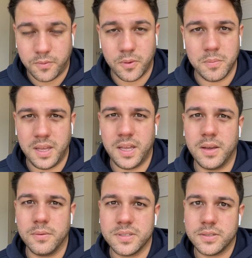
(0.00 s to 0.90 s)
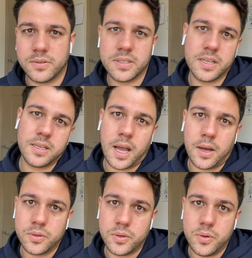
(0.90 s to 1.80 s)
For me, it was interesting
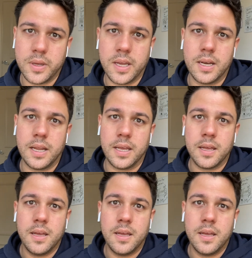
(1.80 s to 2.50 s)
how you can like